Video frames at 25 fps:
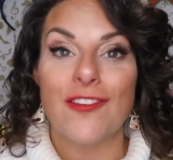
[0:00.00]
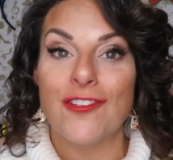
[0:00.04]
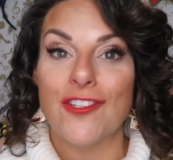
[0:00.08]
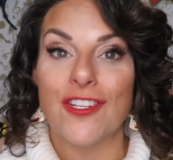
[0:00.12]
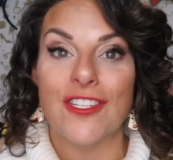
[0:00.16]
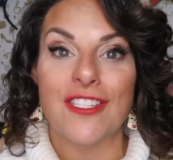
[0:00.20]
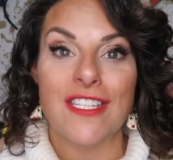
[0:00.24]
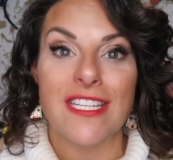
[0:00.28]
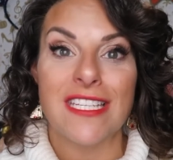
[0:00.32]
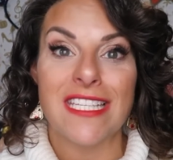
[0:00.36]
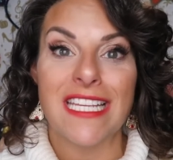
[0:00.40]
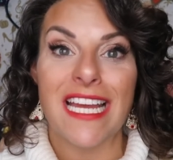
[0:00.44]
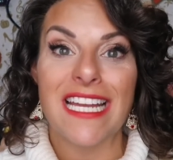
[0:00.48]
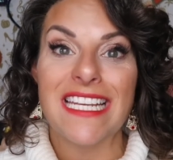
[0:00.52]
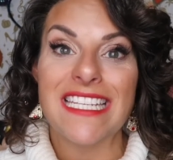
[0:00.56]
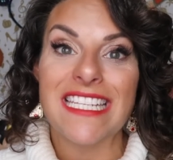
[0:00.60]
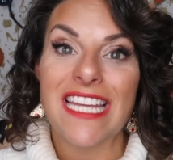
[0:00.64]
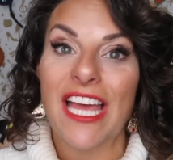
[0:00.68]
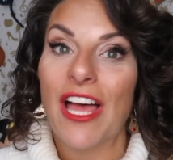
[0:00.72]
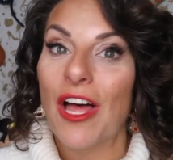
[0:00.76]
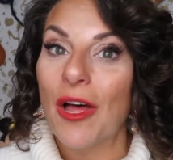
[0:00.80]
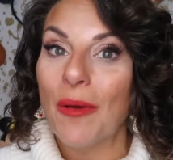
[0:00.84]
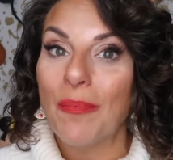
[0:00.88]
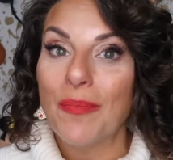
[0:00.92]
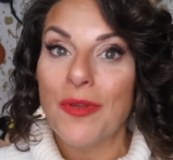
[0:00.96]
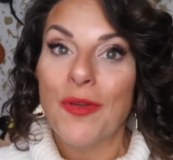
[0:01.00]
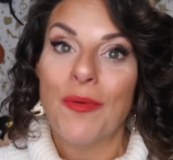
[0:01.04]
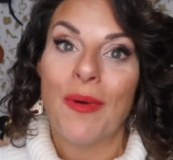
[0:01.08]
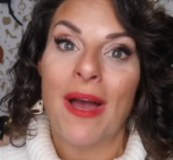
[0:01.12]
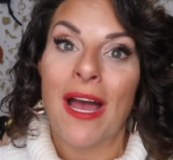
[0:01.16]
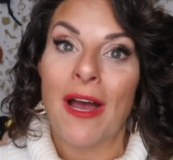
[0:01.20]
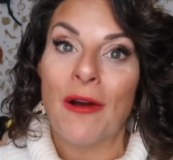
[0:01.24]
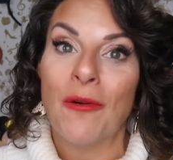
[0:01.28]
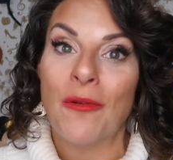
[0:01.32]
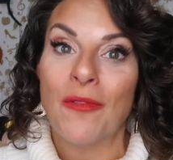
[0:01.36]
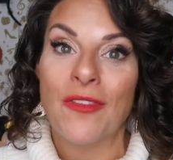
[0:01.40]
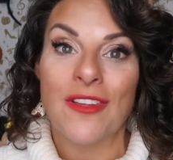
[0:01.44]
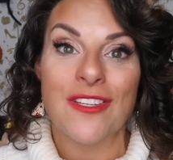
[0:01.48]
they're just designed to help you
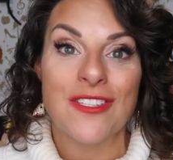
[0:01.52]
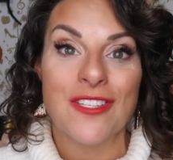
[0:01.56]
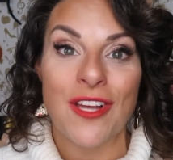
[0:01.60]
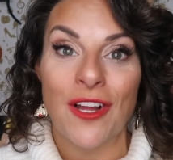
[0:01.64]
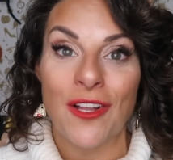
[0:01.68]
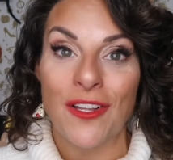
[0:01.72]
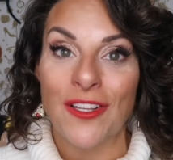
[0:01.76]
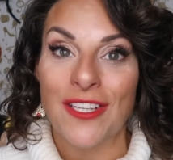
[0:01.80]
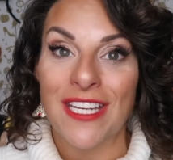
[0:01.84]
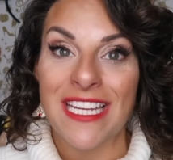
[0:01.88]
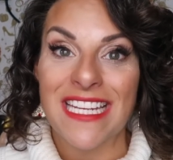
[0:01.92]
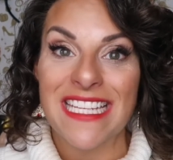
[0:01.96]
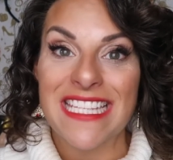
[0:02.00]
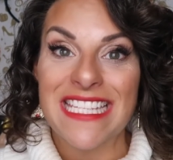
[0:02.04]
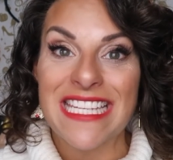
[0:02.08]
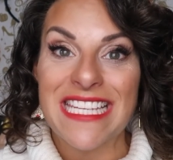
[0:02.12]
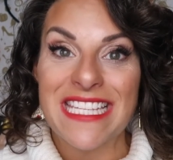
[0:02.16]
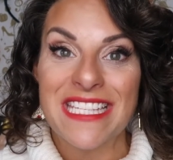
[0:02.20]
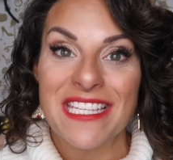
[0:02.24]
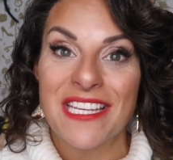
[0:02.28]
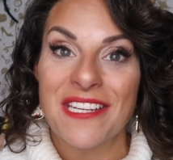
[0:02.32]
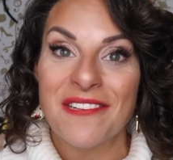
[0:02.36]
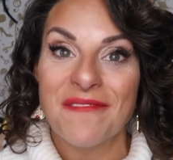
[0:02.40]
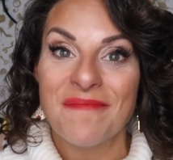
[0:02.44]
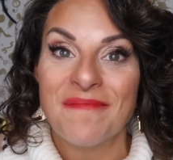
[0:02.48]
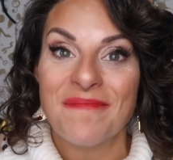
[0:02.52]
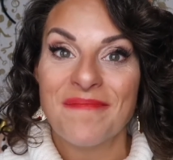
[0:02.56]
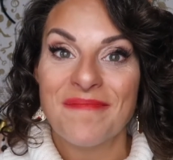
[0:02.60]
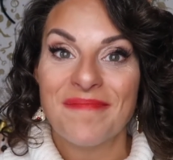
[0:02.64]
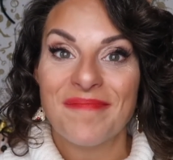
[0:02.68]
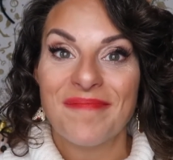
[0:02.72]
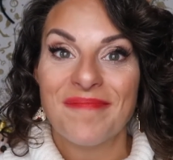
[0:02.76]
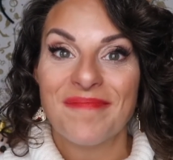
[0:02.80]
out this holiday season.